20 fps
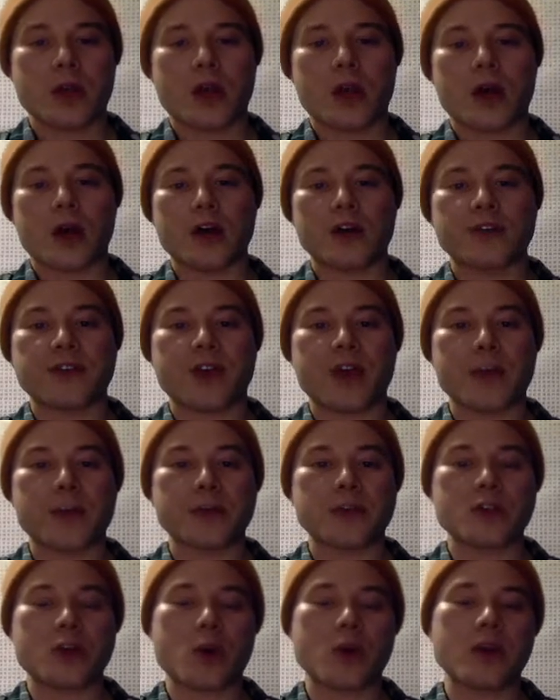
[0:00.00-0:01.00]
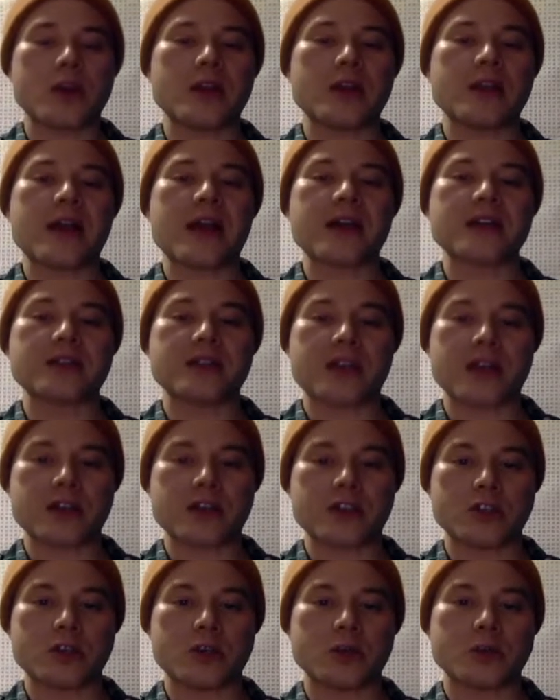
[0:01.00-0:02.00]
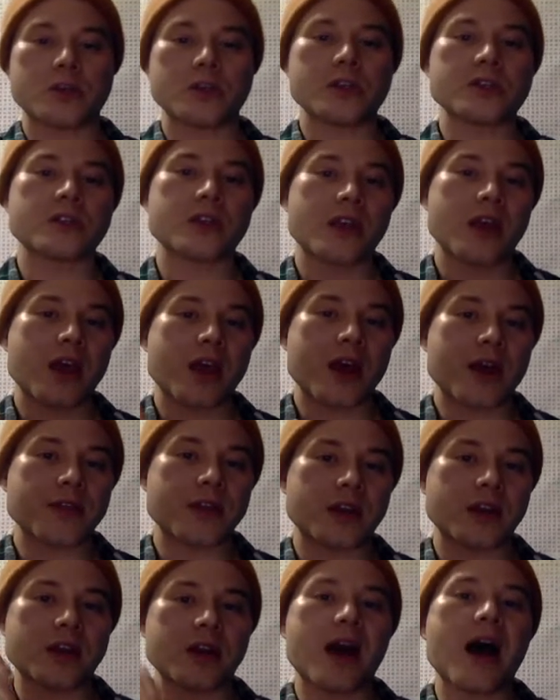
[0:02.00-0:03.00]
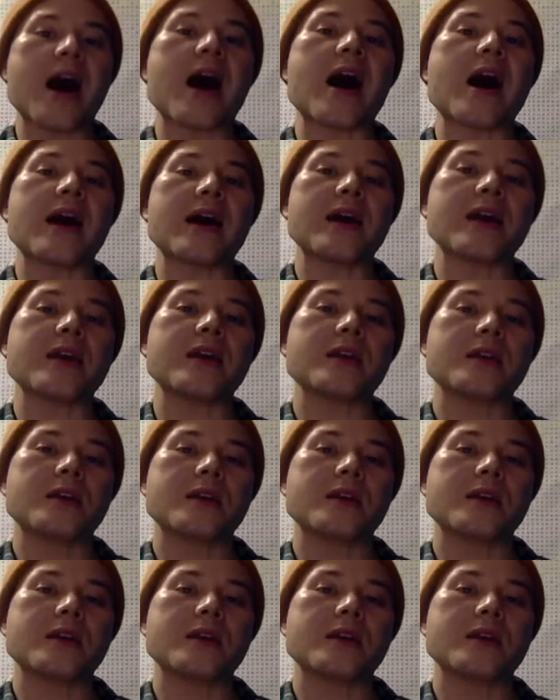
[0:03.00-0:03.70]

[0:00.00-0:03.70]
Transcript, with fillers: of hypotonia, lactic acidosis, and then an eye